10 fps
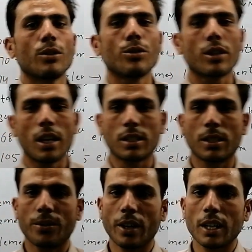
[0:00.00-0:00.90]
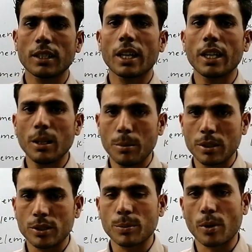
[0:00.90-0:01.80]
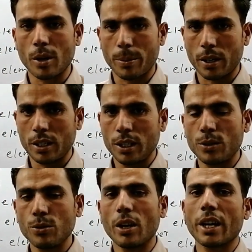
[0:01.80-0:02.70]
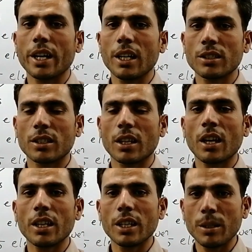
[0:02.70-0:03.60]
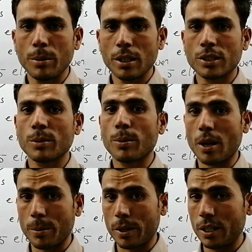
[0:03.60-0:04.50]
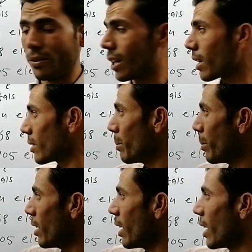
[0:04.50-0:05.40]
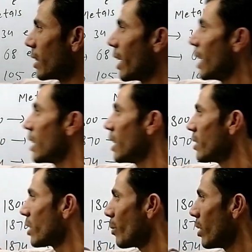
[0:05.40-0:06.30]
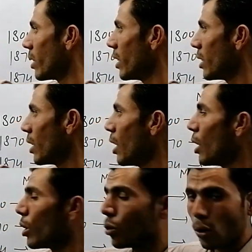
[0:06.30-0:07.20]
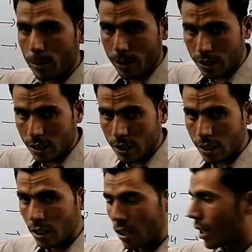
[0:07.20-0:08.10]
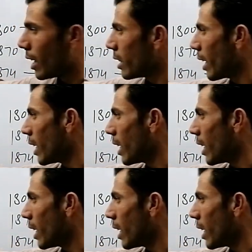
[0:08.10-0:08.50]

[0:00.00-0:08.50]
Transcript: to classify the elements properly, to arrange the elements properly. For example, in the 1817, Dobriner, in the